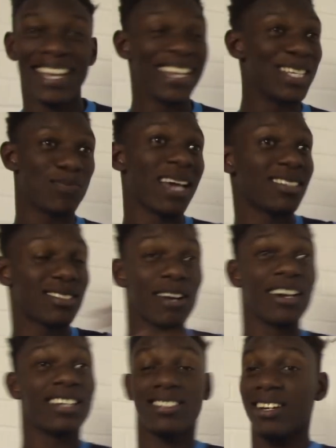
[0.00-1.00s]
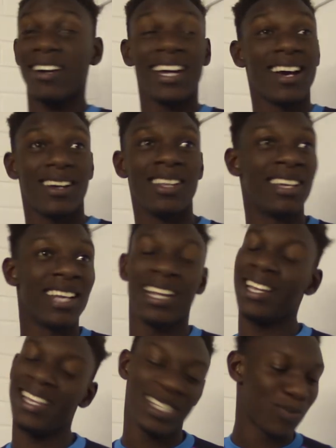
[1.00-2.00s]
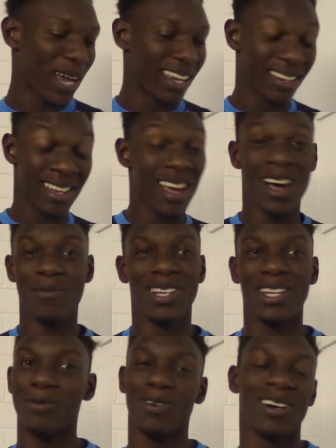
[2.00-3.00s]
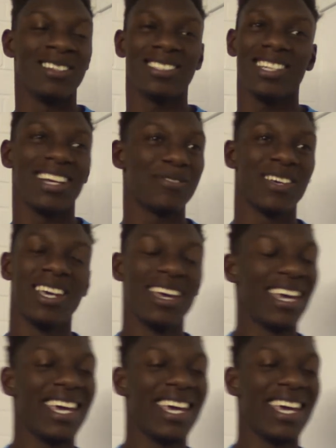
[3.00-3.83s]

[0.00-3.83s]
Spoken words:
The East Bank. You'll never forget. Sorry, I'm wearing that East Bank. The East Unbelievable, Bank. Honestly.